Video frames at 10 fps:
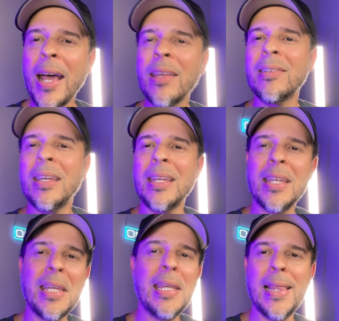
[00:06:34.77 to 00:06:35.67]
and then
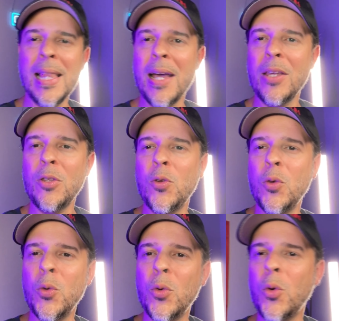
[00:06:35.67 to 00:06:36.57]
you have your
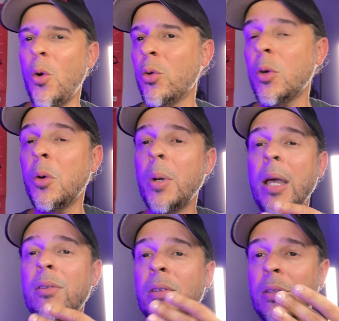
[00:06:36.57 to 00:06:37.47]
LED light on
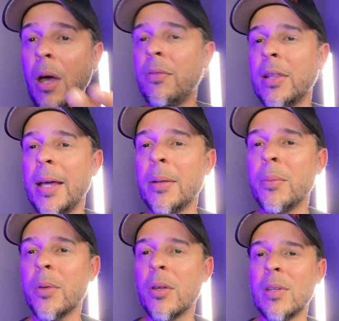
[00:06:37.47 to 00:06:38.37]
top of the phone.
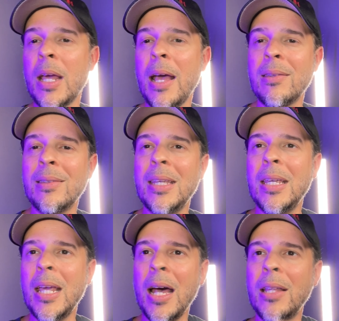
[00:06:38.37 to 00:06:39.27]
And maybe if you